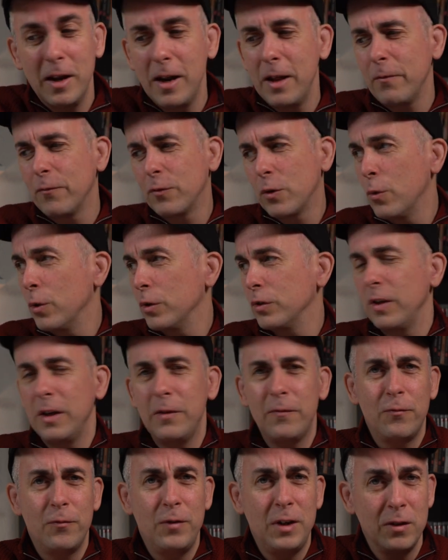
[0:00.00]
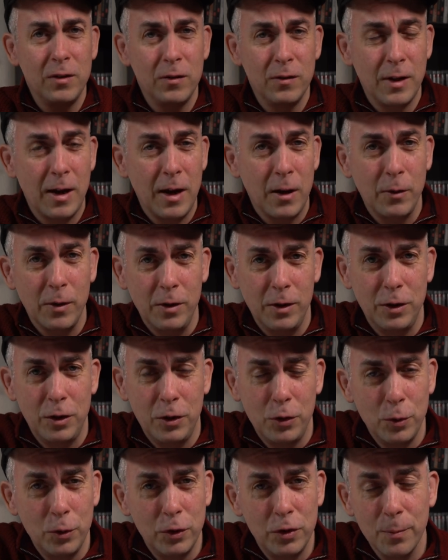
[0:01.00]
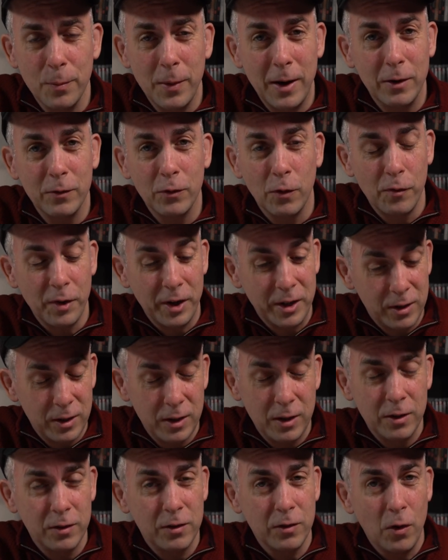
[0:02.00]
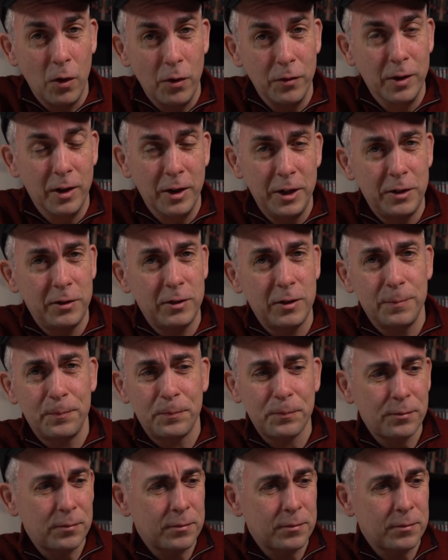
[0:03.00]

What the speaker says: And I, of course, have written down a huge amount of ideas on the list.